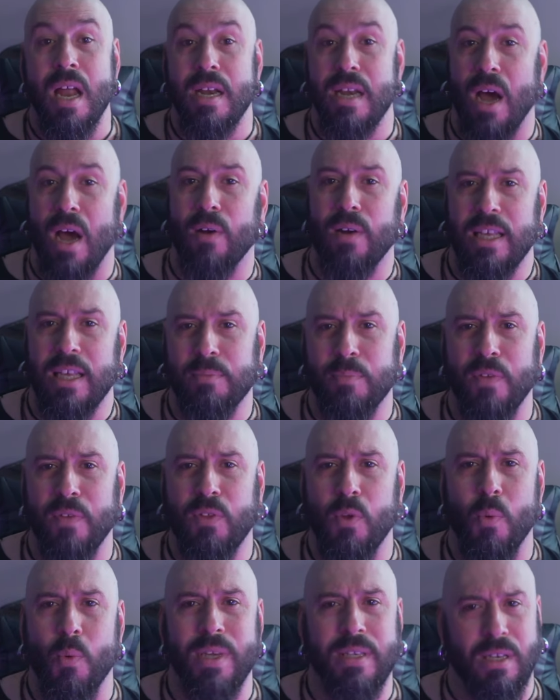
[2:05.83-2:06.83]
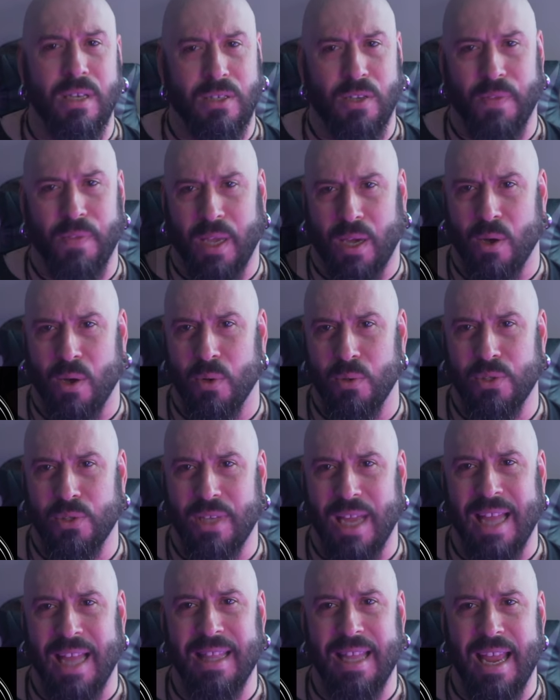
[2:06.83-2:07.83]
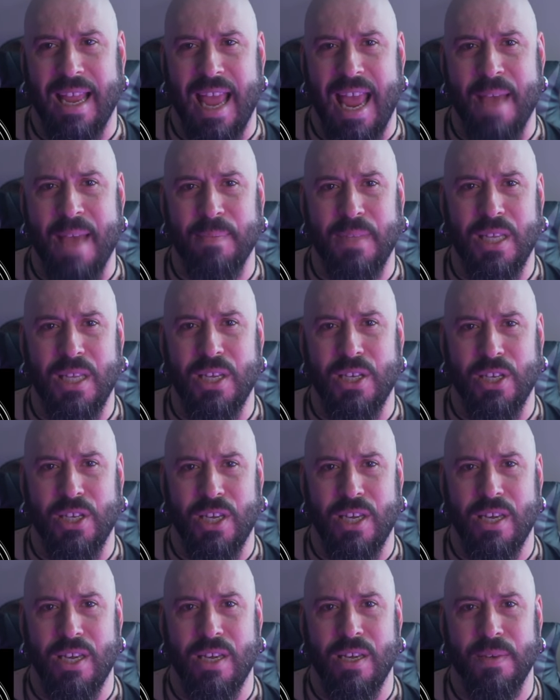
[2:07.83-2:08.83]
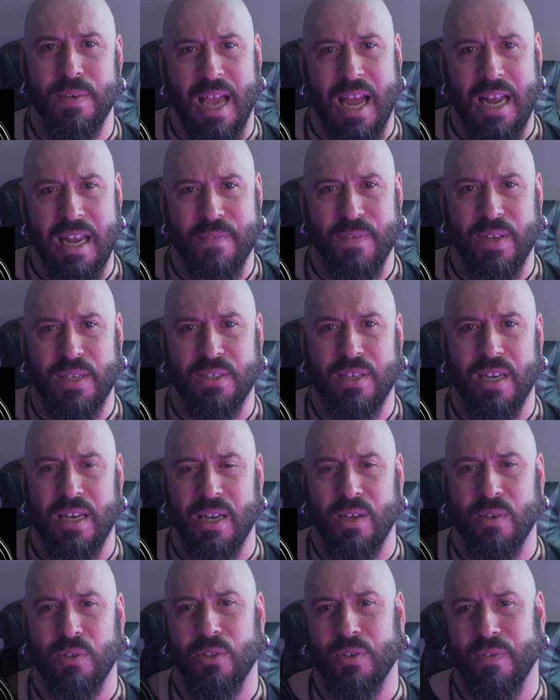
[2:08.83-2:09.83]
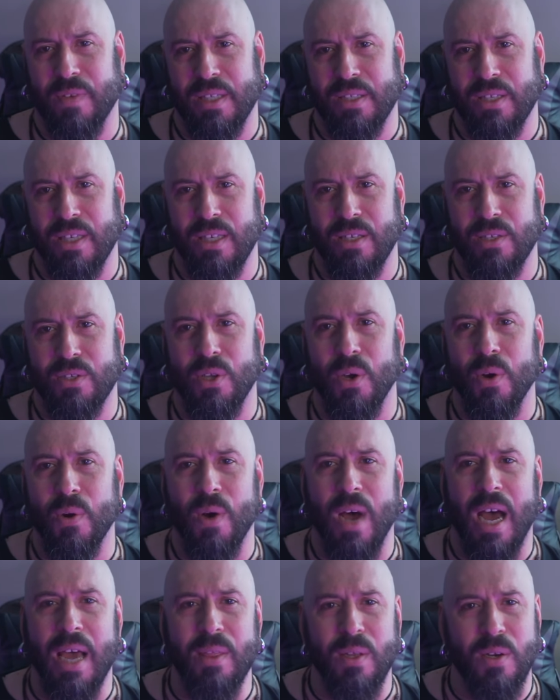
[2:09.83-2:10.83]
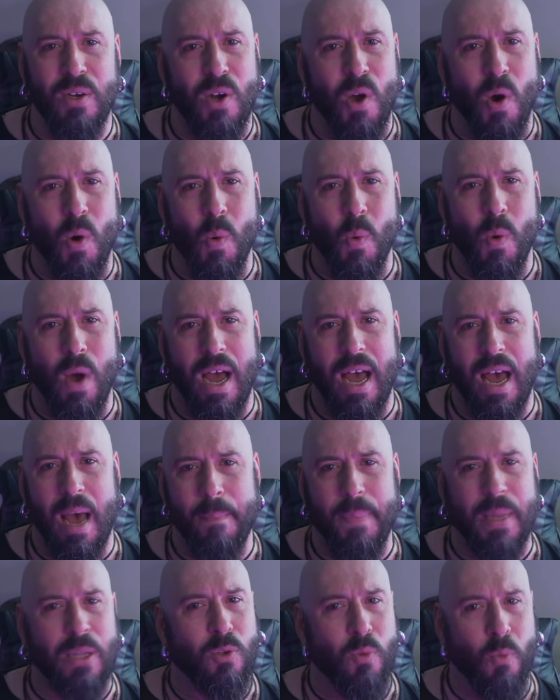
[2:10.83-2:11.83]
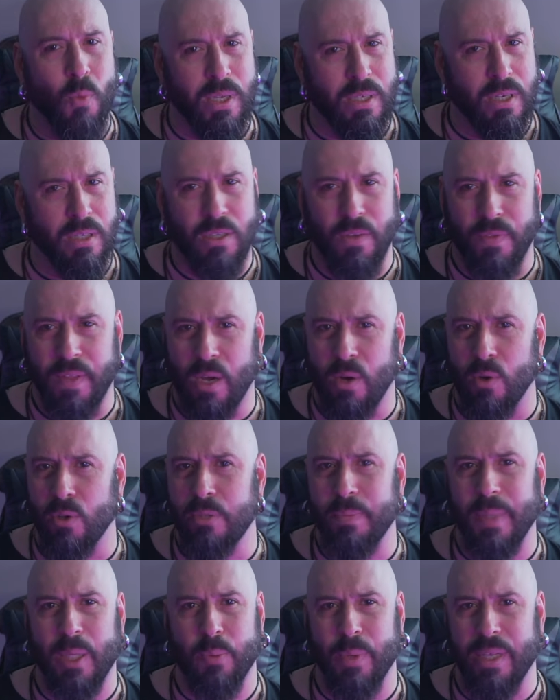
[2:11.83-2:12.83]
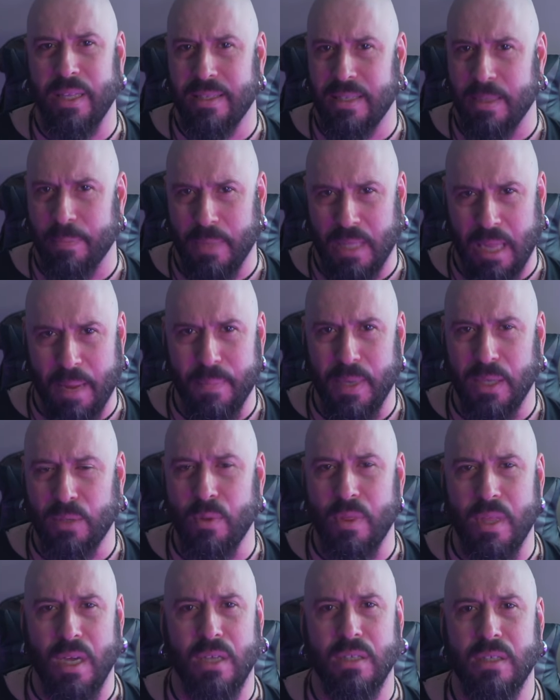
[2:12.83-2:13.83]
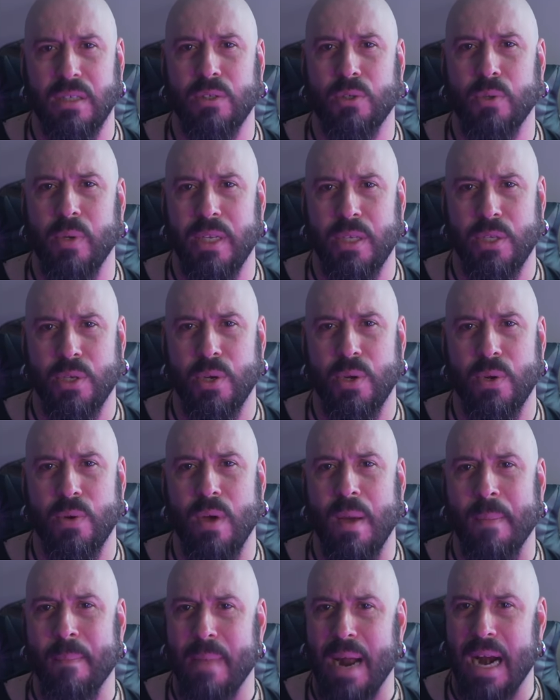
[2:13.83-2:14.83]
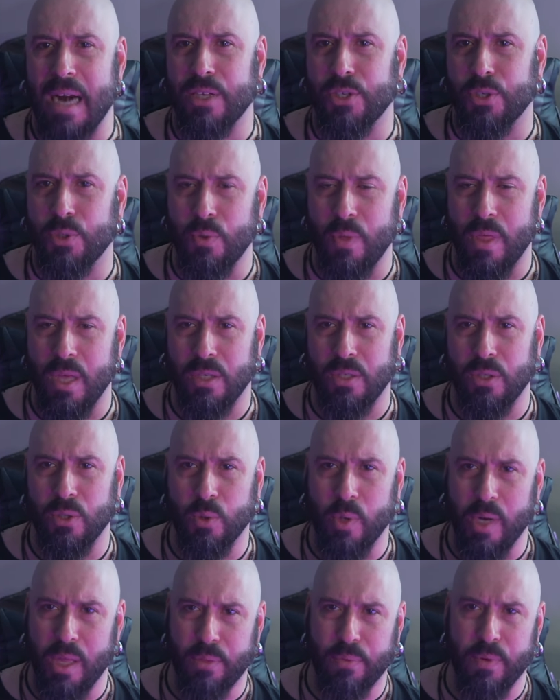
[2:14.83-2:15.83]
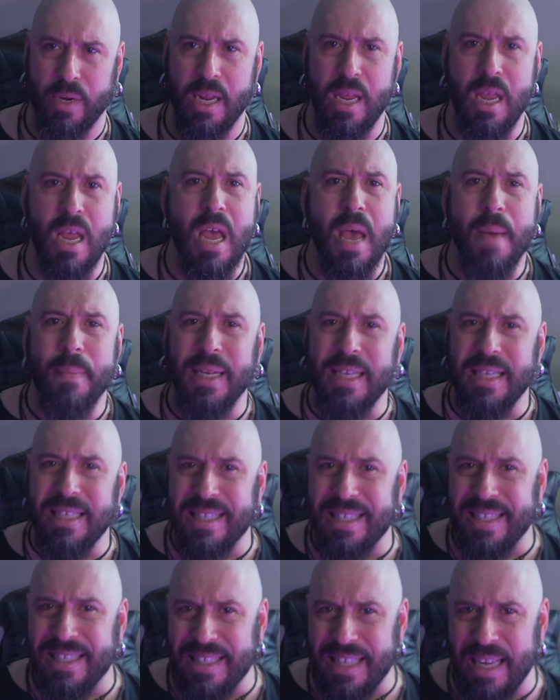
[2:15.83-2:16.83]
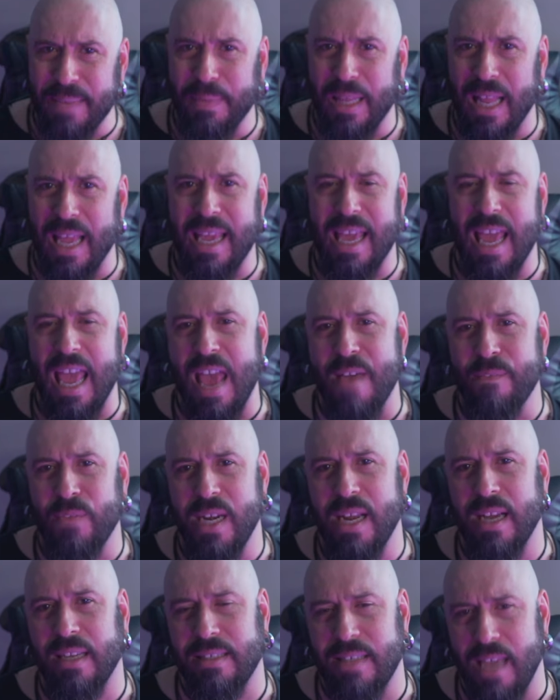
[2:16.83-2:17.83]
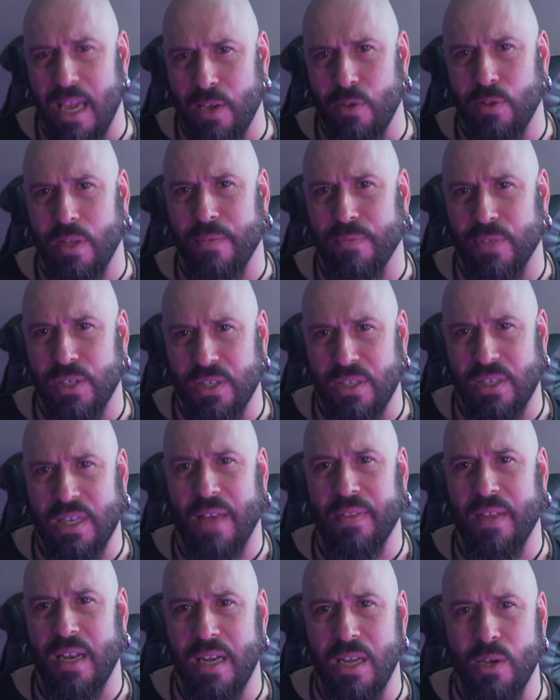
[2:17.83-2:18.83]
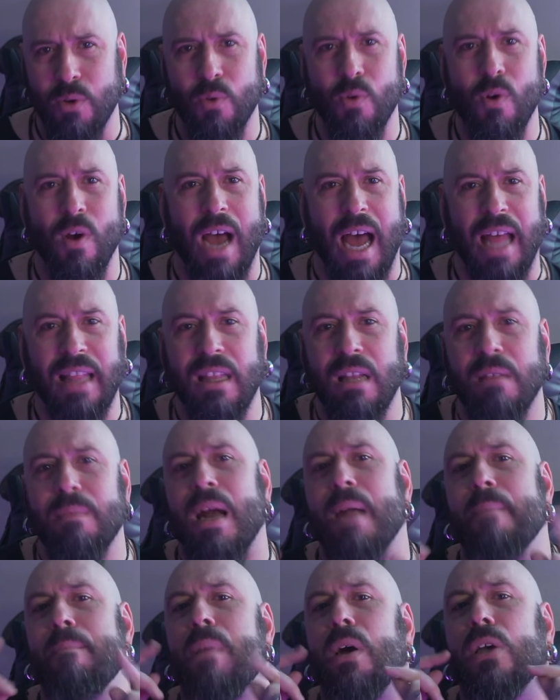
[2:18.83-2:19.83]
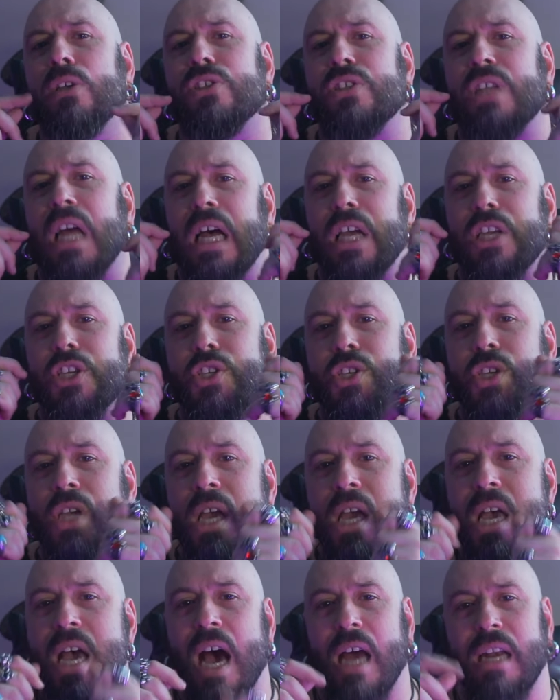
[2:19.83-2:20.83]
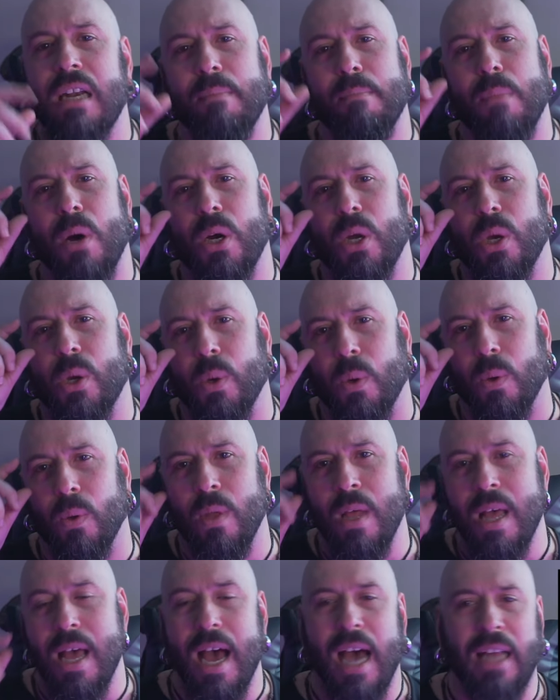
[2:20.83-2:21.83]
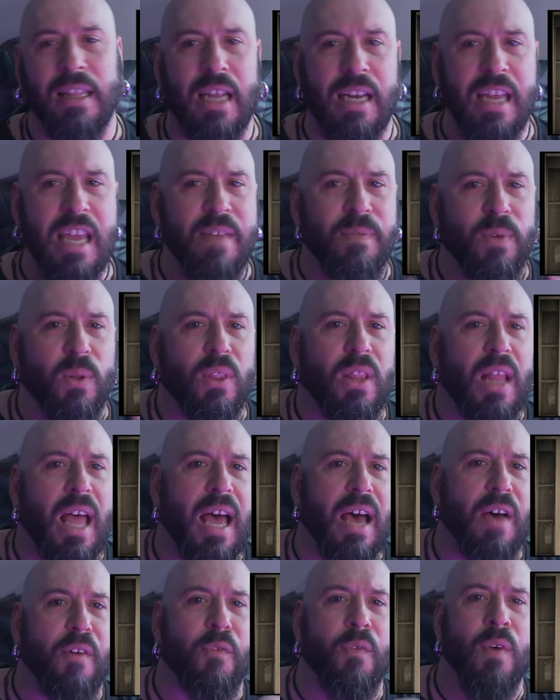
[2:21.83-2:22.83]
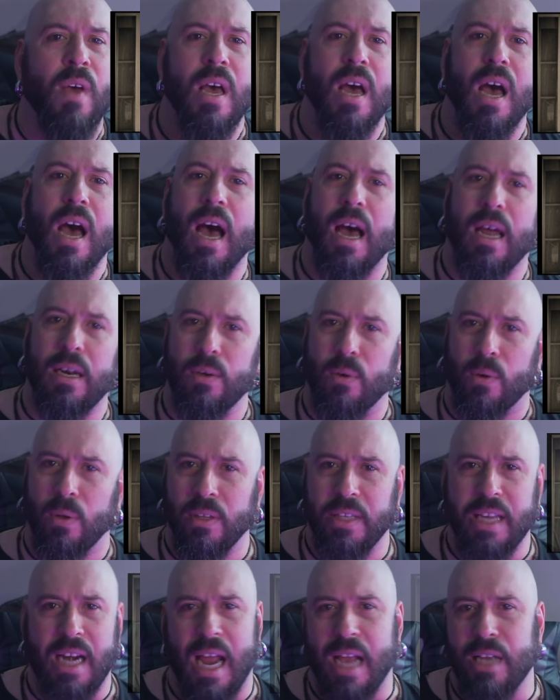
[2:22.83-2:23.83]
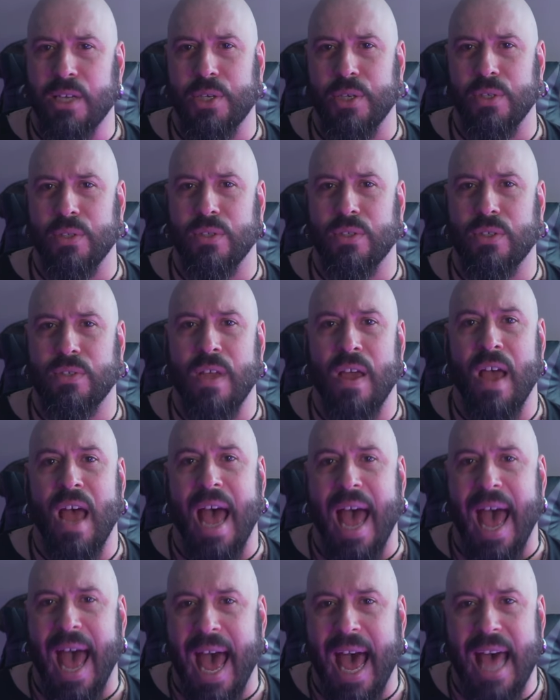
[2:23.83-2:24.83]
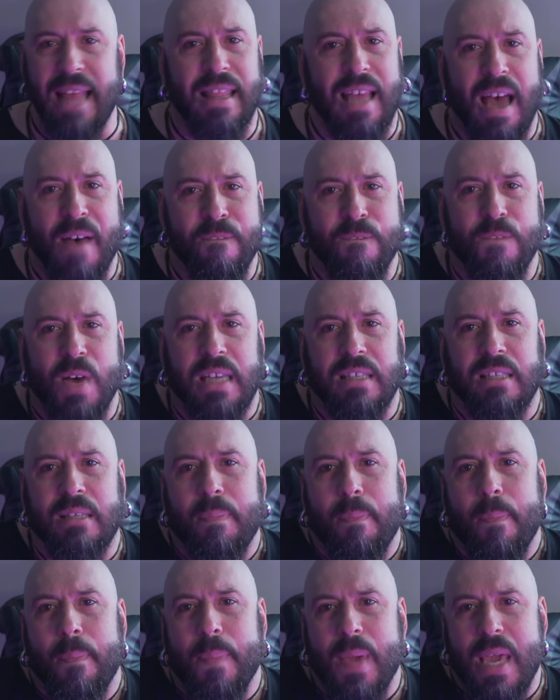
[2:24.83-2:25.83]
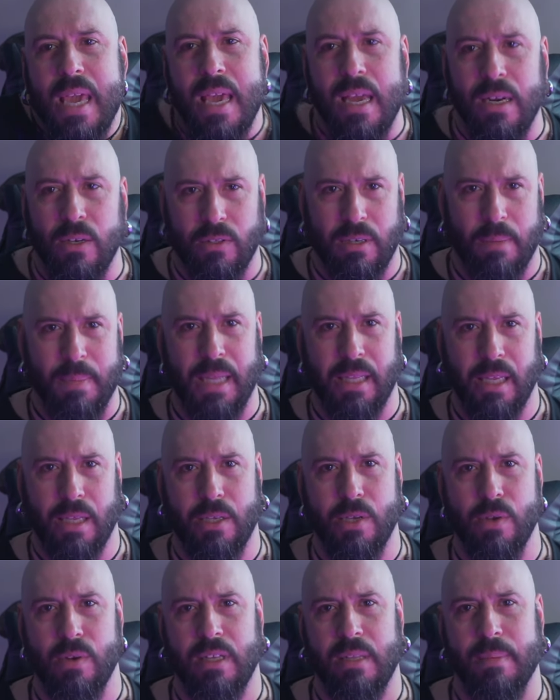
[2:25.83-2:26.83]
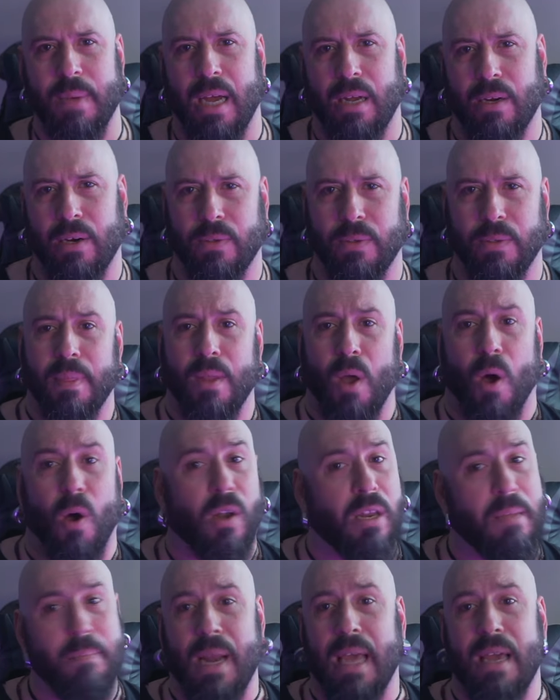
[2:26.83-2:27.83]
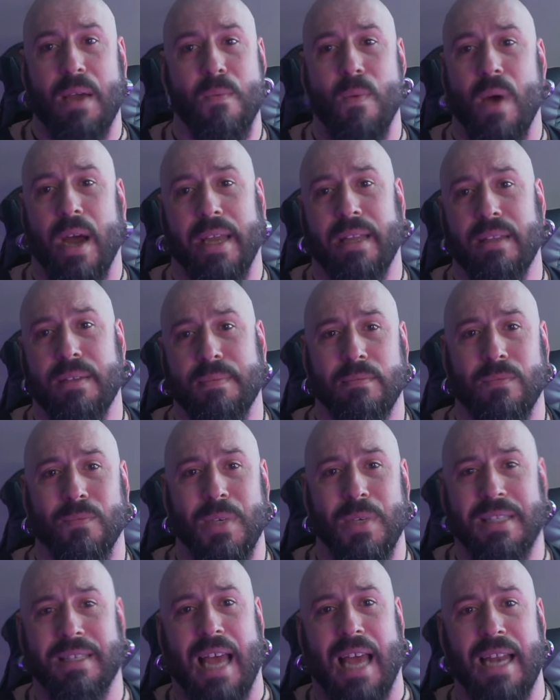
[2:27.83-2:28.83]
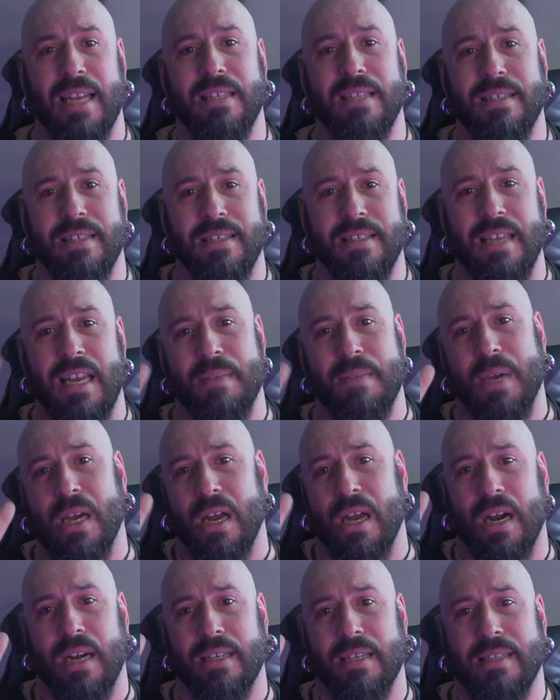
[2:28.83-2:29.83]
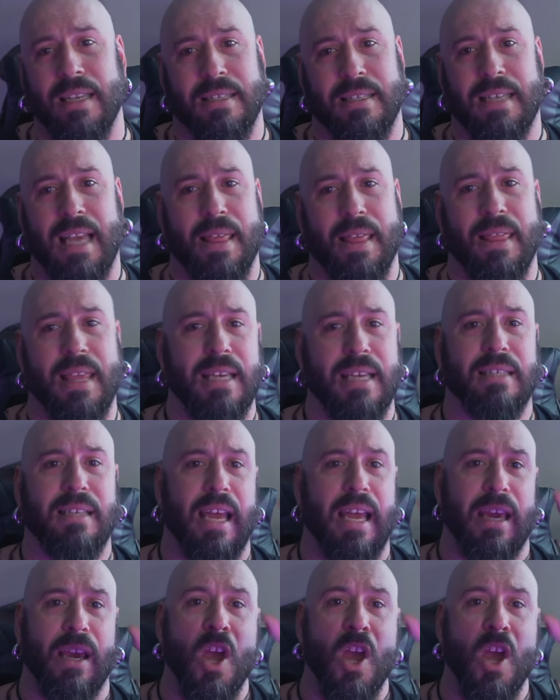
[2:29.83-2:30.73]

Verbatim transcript: Now, let's move to Wizards of the Coast and the MTG anniversary controversy. So, I don't know what happened to Wizards of the Coast between September 2022 and March 2023, but it seemed like every executive suddenly grew a handlebar mustache and a monocle and an evil laugh, and all their actions had a fast piano dramatic tune in the background, all in black and white, with silent cinema cards that said things like,